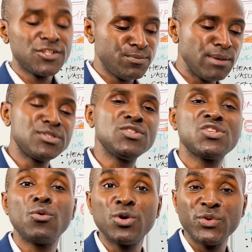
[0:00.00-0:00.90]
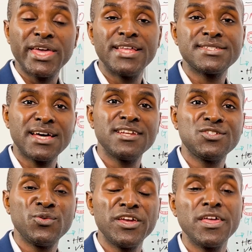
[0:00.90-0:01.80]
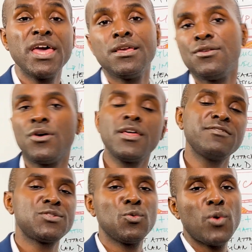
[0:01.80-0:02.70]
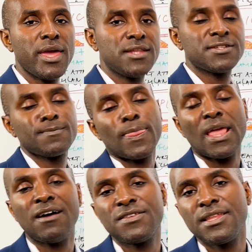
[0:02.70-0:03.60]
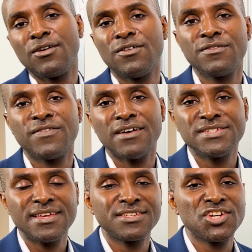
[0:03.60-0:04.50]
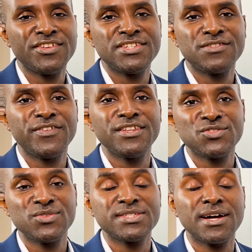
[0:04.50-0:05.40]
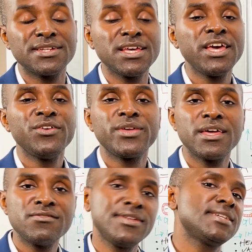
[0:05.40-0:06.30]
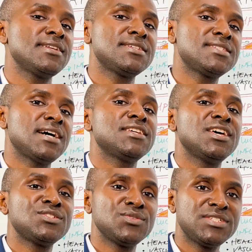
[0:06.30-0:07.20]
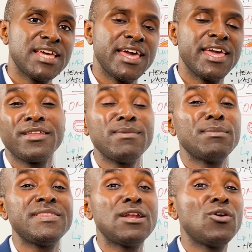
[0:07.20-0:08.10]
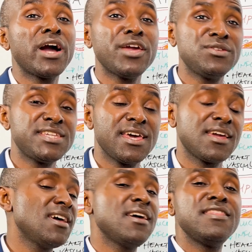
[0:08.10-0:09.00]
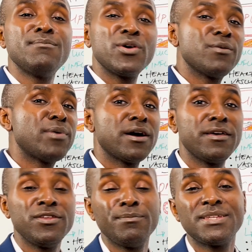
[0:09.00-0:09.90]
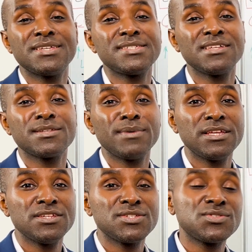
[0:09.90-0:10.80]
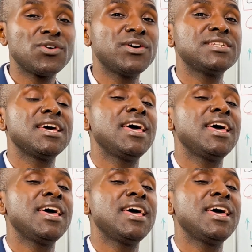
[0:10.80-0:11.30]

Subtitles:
to be able to show what you can start doing. You don't have to wait after the whole 5-day challenge is finished to start. You can literally start today. Remember, the longer you take, the more your beta cells are being destroyed,